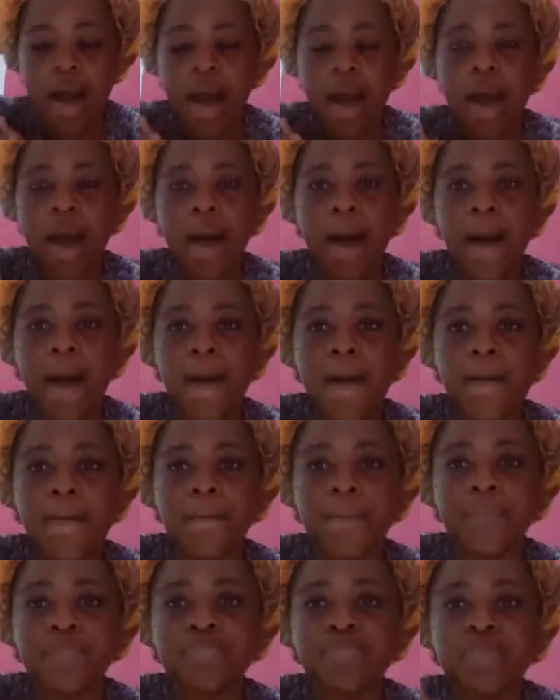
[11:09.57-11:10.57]

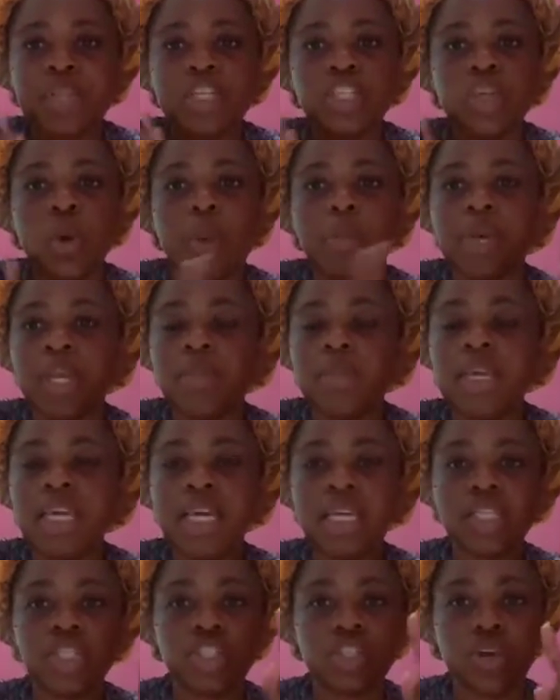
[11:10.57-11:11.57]
So I'm going to
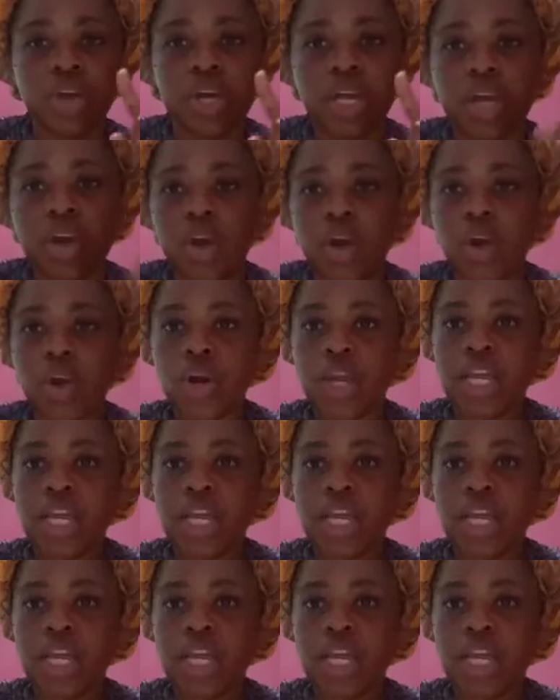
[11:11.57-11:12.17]
be inserting her